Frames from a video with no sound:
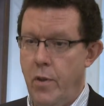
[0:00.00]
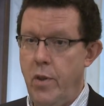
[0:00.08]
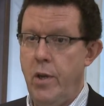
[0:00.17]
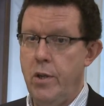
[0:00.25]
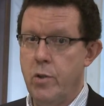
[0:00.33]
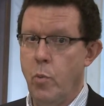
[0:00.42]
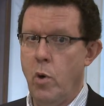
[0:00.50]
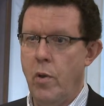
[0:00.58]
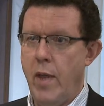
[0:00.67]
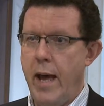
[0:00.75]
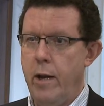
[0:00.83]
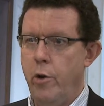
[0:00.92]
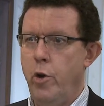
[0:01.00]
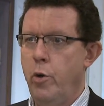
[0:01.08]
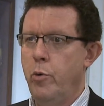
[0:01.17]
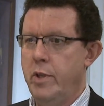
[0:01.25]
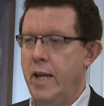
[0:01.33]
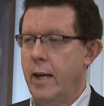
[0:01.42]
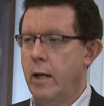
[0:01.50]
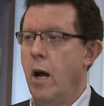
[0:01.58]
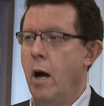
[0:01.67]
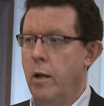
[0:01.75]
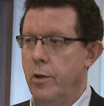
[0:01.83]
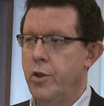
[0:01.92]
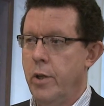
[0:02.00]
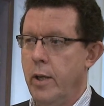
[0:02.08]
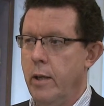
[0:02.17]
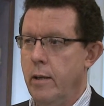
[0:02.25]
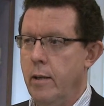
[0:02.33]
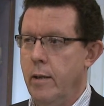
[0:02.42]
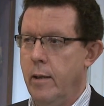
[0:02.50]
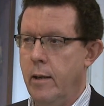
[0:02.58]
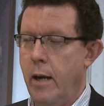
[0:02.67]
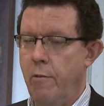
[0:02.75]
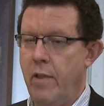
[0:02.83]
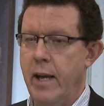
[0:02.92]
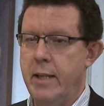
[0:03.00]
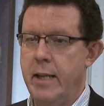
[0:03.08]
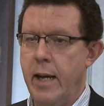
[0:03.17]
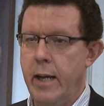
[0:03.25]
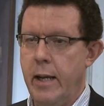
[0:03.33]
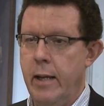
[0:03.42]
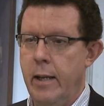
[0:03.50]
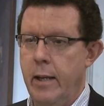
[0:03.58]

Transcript: these were that new technology of that day.